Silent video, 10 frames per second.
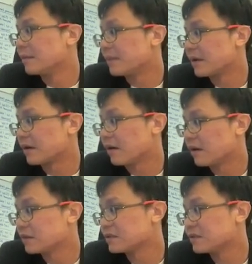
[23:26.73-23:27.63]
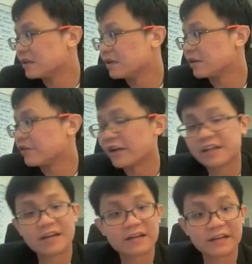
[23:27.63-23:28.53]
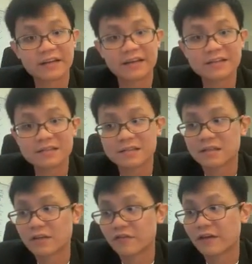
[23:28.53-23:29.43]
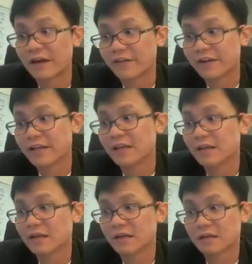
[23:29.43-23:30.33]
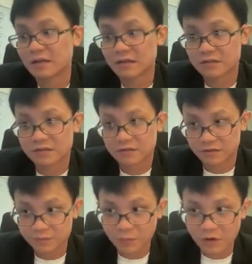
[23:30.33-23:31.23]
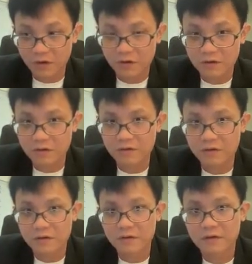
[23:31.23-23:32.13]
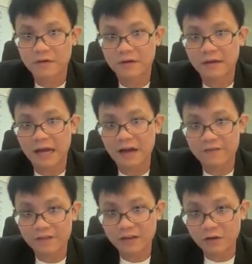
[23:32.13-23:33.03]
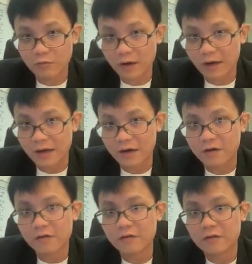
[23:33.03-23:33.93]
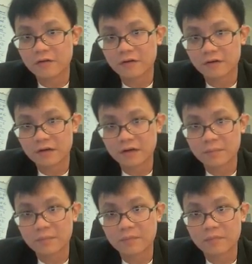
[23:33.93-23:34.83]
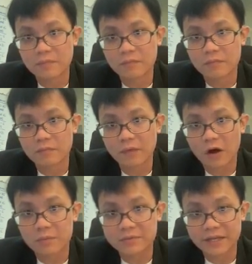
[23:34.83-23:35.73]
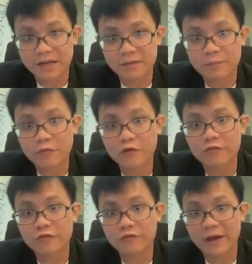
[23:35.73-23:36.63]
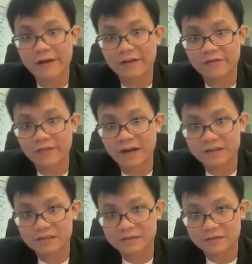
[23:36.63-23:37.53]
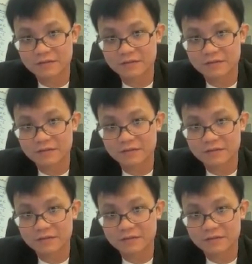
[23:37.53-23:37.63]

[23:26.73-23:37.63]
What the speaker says: because the gradient is very small. After a while, the object move very fast